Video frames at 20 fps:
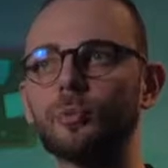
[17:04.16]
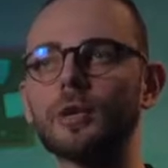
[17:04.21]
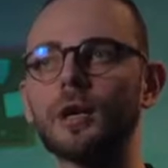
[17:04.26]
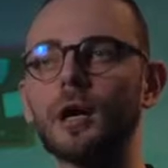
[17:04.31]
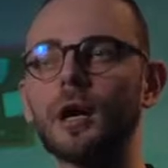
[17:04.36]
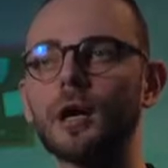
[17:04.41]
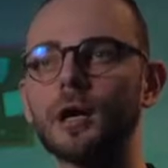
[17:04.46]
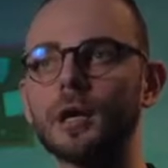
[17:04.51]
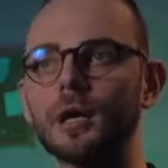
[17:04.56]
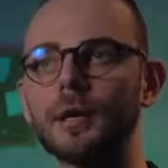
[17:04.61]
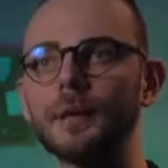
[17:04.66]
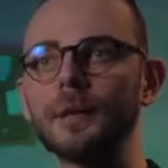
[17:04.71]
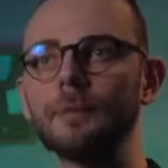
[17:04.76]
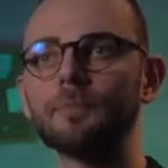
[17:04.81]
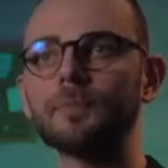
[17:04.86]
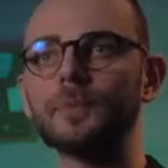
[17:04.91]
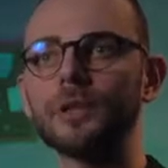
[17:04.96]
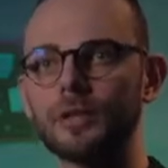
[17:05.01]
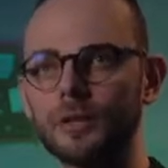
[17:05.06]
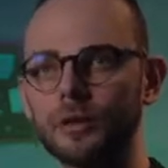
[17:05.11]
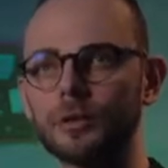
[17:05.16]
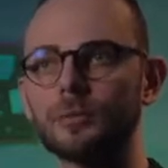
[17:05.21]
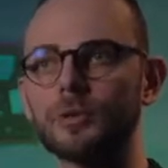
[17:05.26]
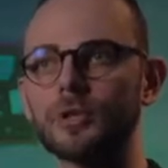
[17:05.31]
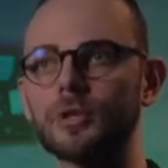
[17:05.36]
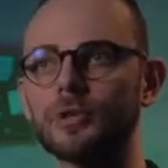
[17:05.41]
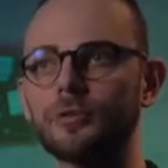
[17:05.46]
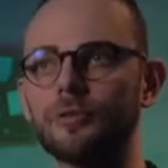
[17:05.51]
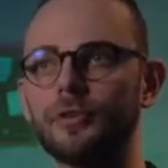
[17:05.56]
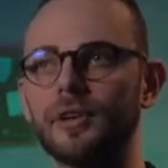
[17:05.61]
we are in the
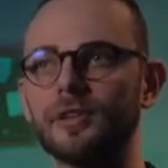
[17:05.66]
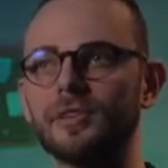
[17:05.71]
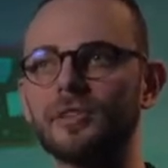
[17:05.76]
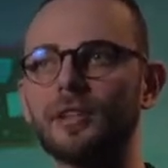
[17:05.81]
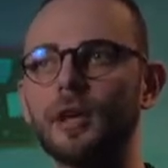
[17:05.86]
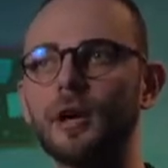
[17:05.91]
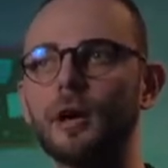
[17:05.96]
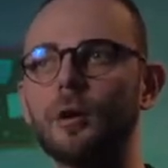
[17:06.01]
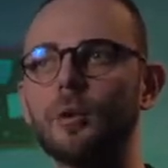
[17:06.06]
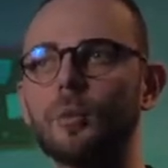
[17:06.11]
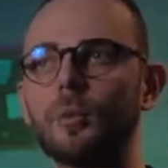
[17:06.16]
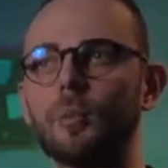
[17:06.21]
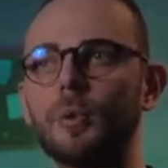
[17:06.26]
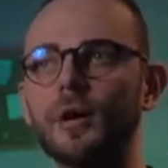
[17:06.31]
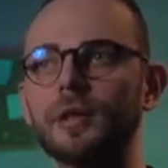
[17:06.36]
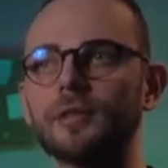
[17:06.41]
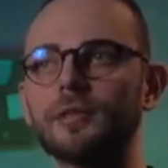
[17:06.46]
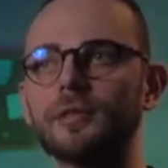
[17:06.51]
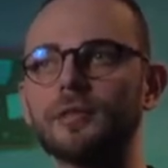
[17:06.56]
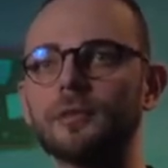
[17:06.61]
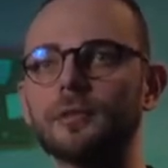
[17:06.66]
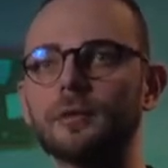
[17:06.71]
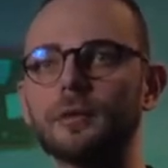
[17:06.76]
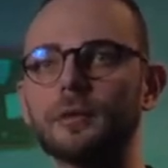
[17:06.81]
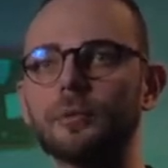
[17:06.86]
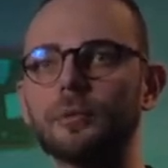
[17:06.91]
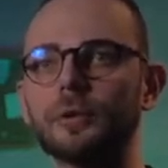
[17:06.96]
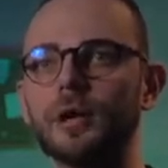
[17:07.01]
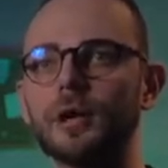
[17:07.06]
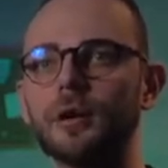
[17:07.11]
commercial phase now, but
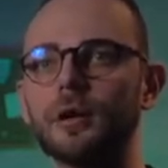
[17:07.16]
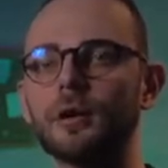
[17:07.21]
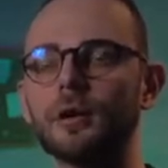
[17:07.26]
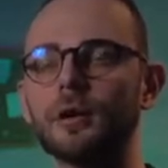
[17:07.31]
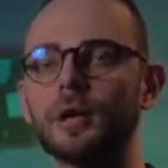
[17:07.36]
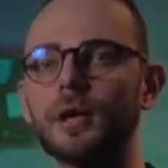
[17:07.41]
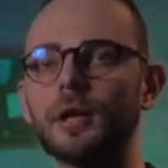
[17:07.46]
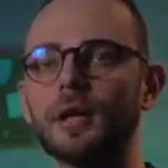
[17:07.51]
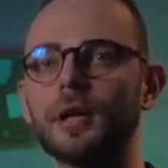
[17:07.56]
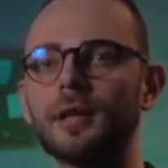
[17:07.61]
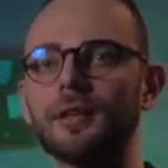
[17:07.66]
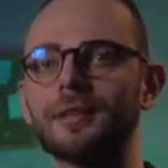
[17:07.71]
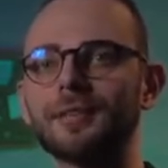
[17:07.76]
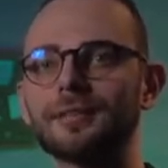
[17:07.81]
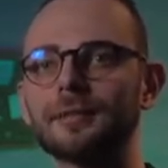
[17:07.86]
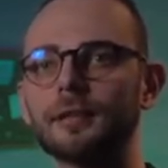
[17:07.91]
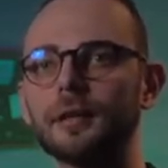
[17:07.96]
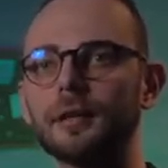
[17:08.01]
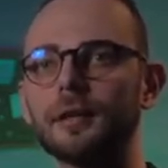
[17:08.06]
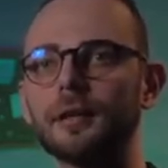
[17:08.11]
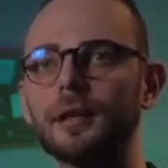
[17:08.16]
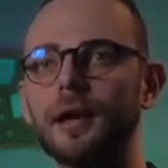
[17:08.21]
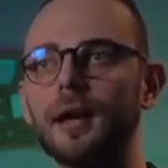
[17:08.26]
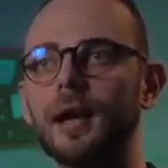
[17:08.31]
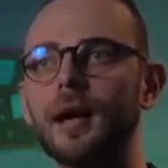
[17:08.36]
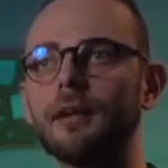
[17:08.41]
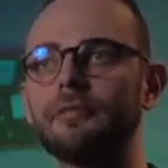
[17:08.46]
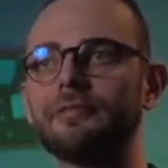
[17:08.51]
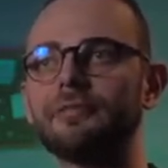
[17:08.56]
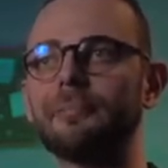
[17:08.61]
we are still in a
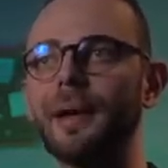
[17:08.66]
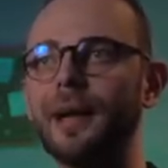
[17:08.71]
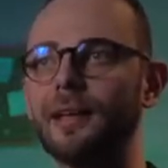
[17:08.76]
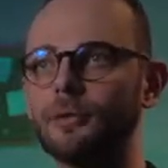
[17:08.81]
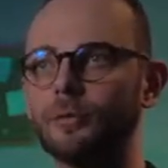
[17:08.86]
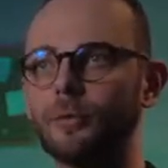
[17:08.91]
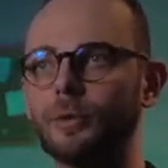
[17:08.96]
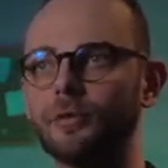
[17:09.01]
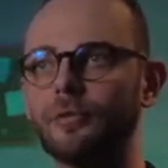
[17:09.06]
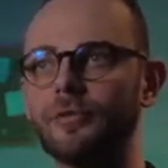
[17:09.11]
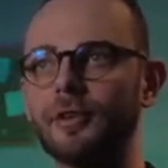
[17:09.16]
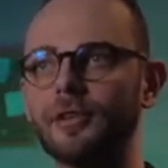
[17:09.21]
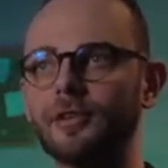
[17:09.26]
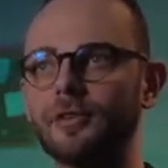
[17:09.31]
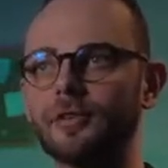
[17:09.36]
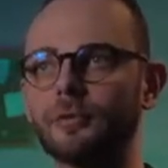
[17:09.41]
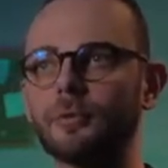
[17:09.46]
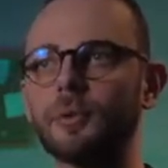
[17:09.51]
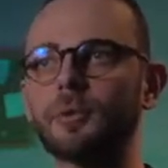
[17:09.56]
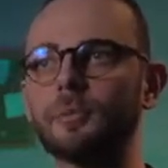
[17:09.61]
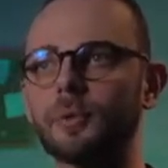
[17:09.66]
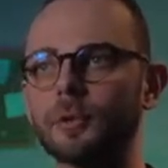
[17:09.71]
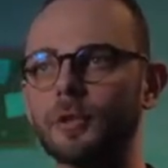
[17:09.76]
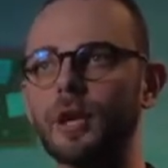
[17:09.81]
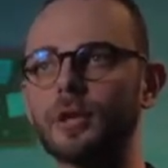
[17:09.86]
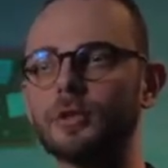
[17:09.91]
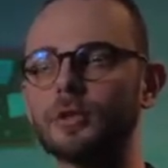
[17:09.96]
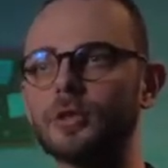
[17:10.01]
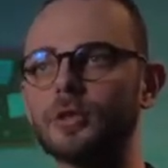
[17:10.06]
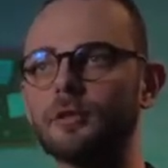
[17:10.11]
half manual phase with
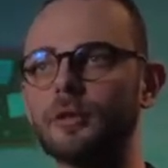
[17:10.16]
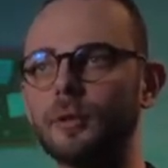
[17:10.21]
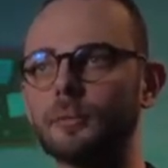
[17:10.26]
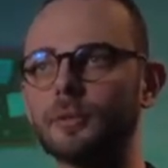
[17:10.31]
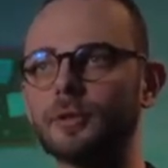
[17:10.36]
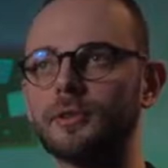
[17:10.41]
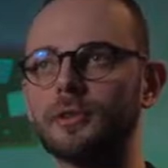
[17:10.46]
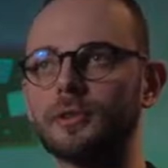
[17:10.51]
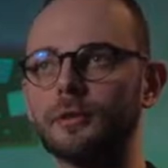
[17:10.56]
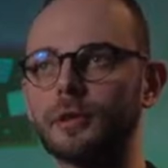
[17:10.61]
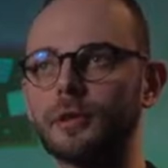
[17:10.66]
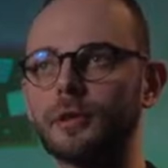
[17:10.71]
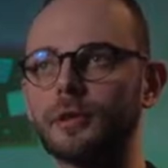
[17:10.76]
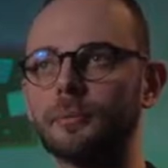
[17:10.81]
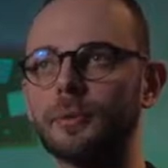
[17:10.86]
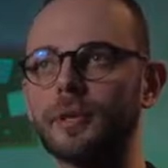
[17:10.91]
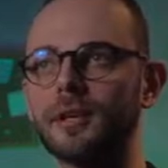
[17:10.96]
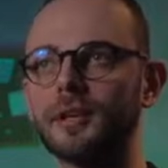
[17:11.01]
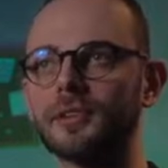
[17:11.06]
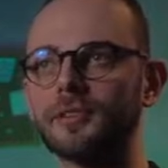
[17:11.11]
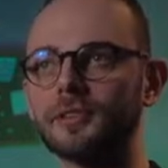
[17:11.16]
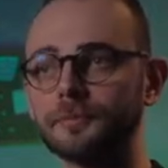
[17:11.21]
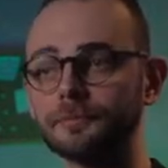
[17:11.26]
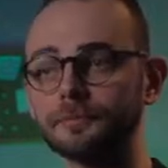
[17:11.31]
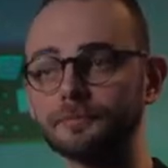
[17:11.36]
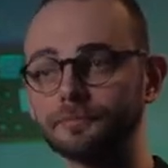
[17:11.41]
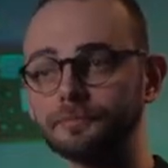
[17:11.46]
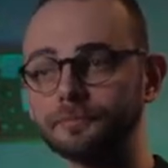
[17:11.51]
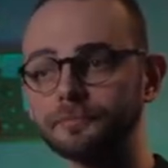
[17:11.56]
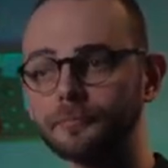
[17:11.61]
production of our material, because
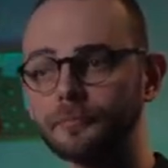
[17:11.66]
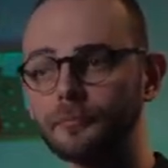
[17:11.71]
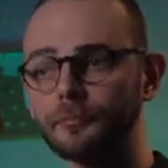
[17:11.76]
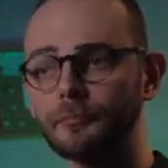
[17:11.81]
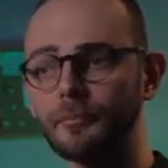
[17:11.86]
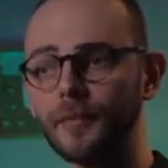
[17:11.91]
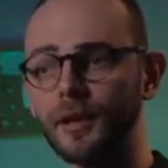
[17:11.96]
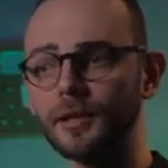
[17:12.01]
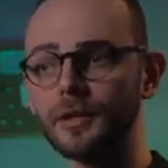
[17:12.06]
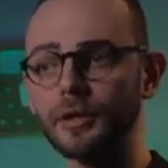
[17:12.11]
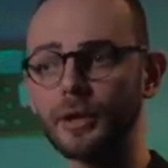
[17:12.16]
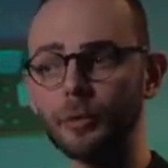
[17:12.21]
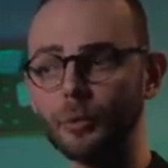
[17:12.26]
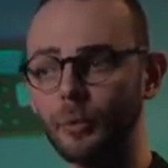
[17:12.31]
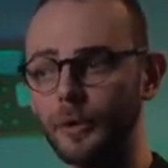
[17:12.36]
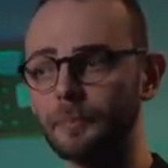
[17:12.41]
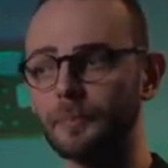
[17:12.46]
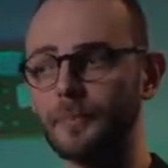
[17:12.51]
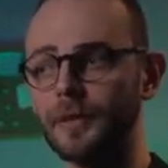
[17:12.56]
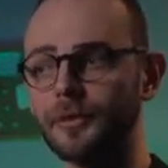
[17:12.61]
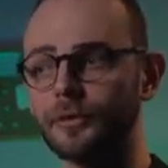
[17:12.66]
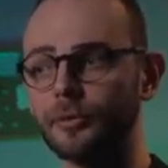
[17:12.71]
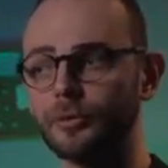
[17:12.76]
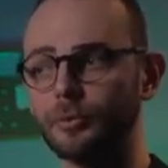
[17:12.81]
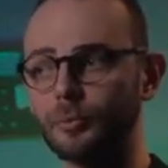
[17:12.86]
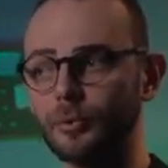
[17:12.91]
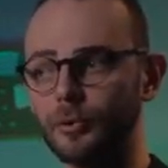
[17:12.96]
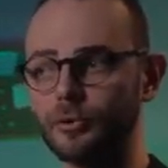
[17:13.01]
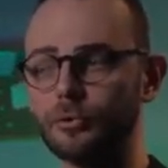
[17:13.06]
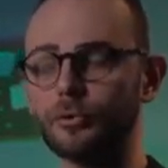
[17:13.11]
the equipment
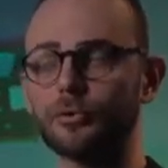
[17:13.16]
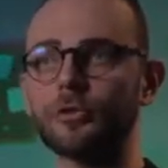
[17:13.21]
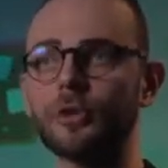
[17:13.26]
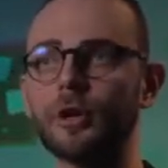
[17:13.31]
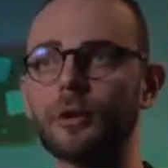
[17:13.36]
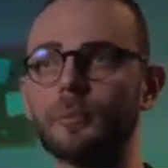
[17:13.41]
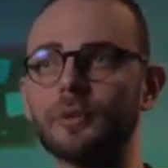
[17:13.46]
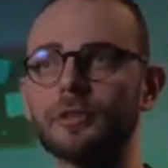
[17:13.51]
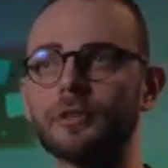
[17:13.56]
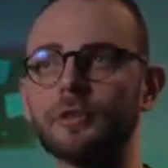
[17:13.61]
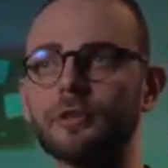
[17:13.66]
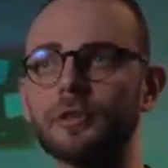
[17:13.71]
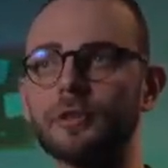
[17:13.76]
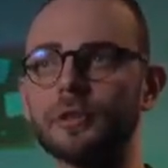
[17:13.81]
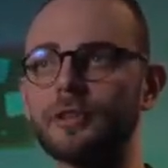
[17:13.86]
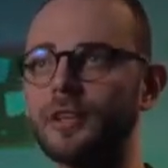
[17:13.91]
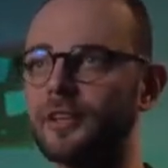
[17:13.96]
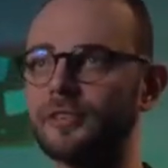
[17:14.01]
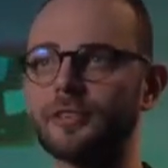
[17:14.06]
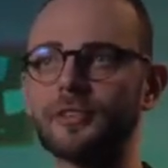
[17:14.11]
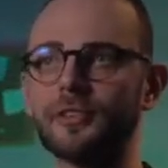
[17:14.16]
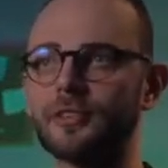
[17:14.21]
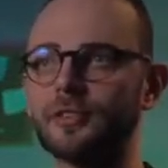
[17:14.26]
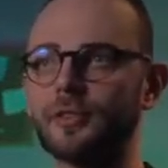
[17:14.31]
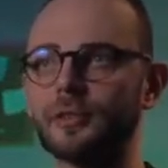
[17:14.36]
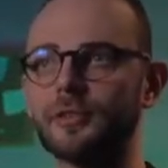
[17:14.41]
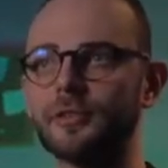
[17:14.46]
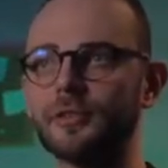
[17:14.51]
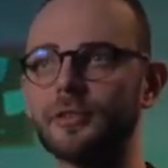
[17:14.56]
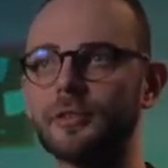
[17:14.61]
to produce our material doesn't
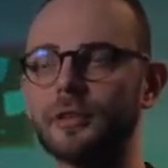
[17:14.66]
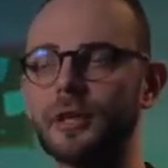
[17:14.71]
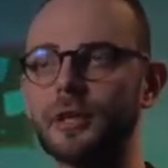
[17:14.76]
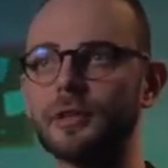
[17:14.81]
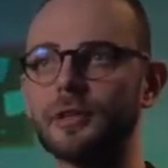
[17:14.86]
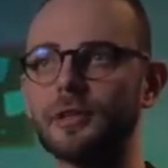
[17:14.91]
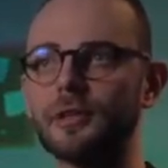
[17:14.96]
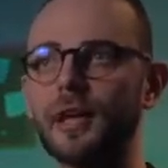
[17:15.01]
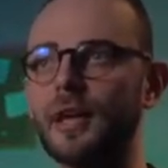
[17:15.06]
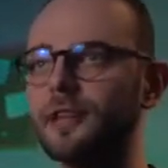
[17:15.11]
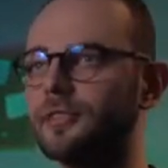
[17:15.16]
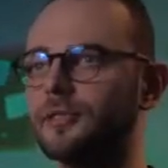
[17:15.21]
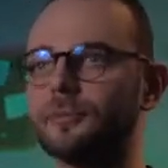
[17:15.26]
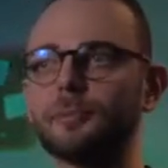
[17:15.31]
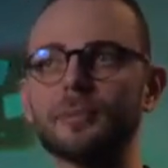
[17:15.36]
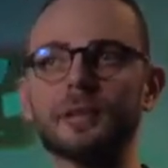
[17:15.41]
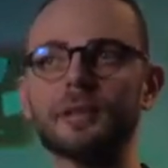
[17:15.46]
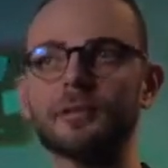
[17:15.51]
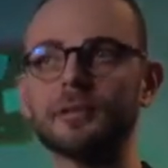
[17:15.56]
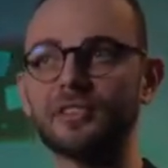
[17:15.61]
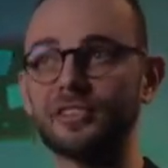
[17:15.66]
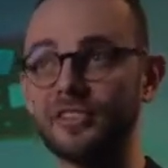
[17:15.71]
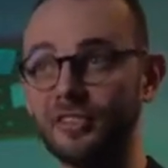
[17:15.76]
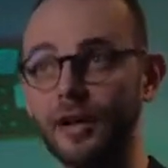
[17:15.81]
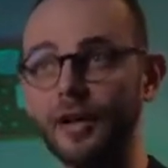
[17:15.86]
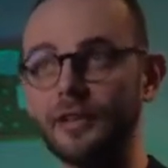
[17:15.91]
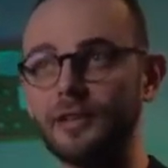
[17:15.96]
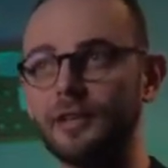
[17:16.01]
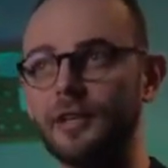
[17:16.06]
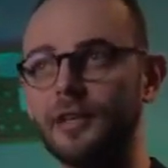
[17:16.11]
exist and it hasn't been
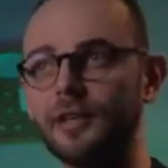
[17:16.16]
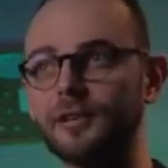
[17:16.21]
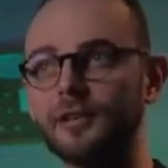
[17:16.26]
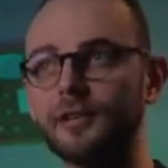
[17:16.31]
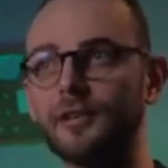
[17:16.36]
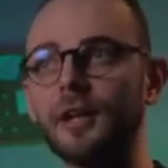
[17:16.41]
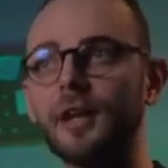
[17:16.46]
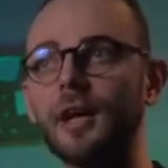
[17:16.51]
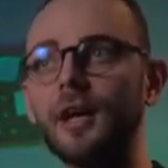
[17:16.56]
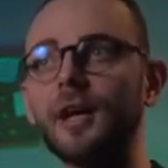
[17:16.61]
designed yet.